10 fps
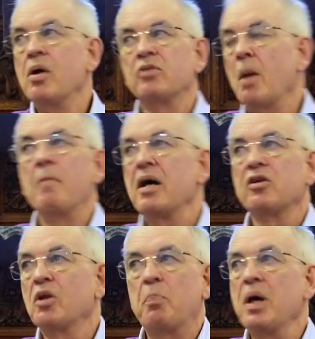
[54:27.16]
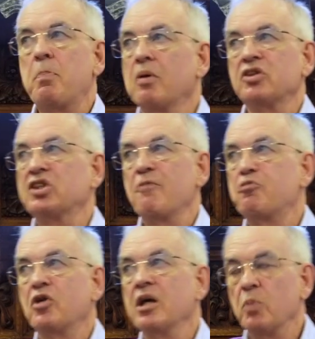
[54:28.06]
Don't matter that people are set
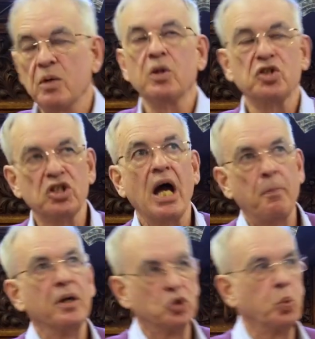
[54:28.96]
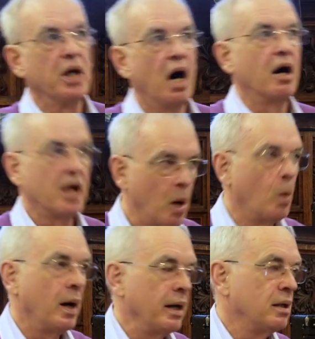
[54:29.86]
free. We're just happy as we are. Go
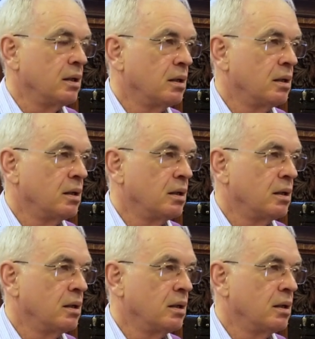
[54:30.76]
away.